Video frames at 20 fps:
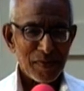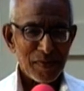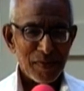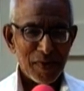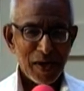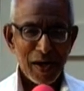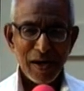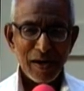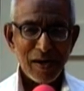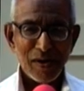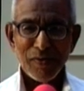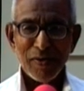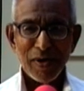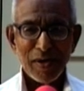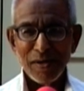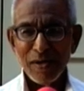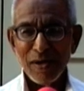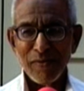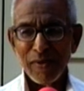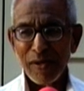And
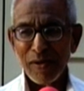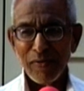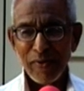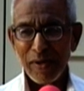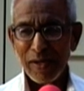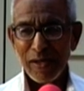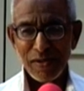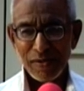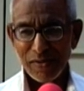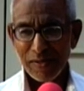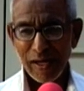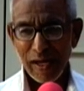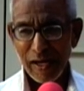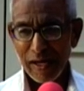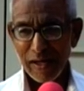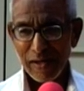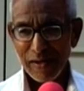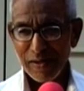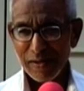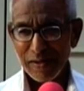whatever we
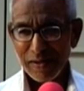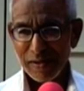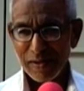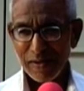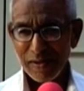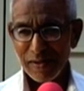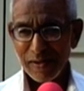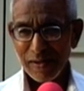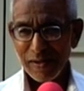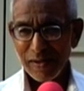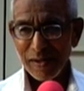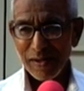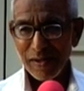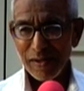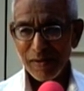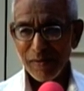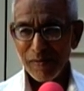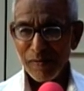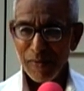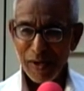desire
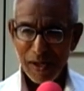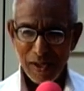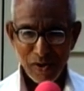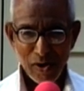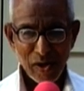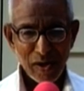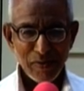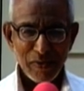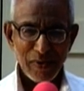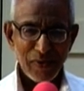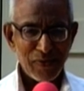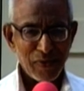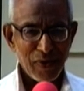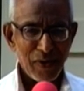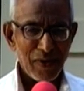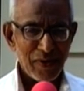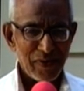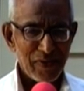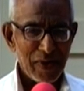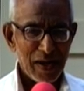may not be
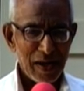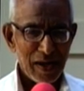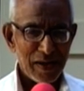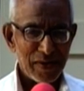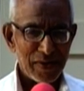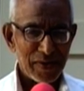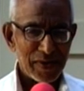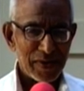fulfilled.